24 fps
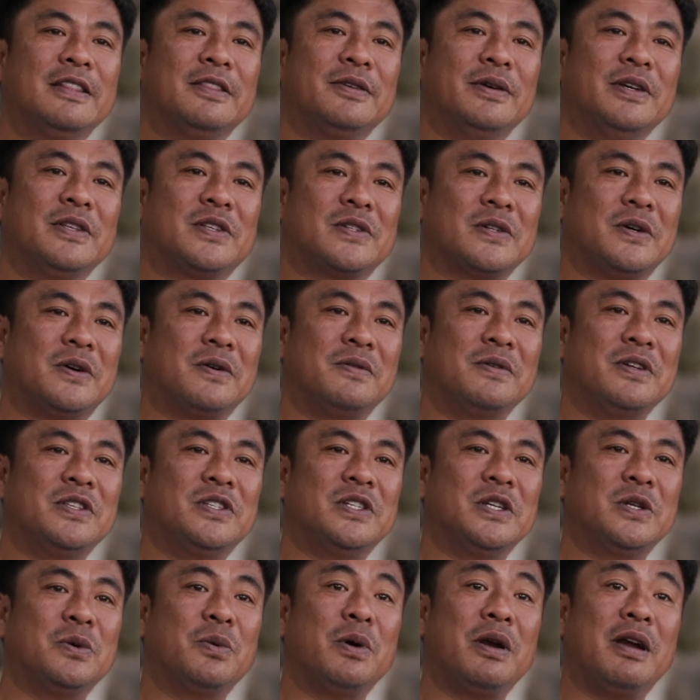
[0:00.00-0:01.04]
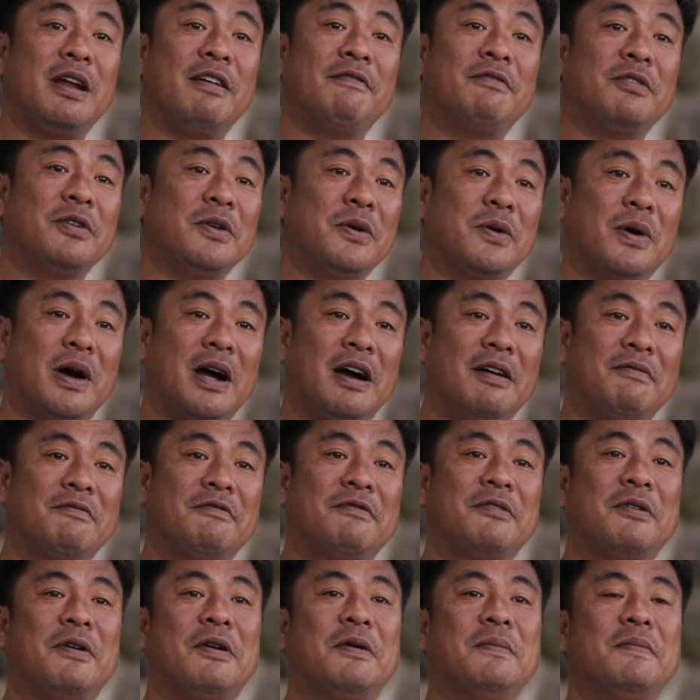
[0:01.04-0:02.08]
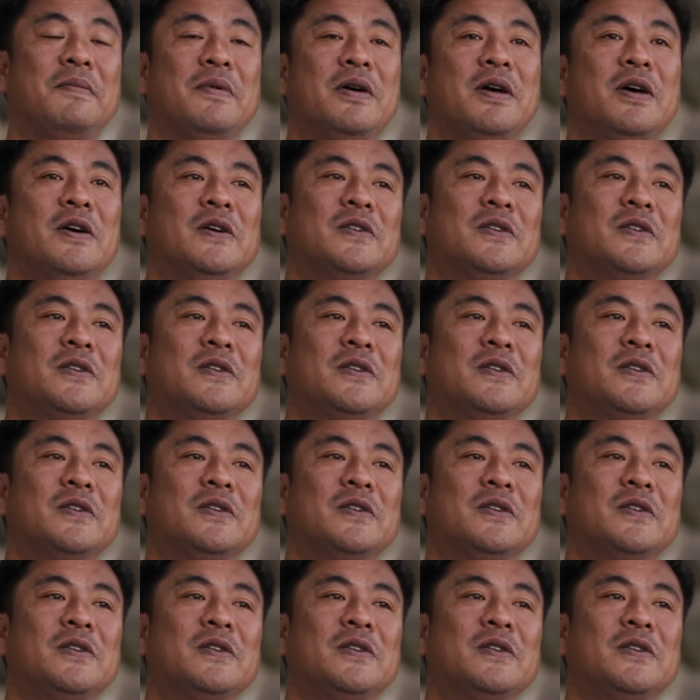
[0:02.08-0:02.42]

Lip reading: to its origin, wherever you come from,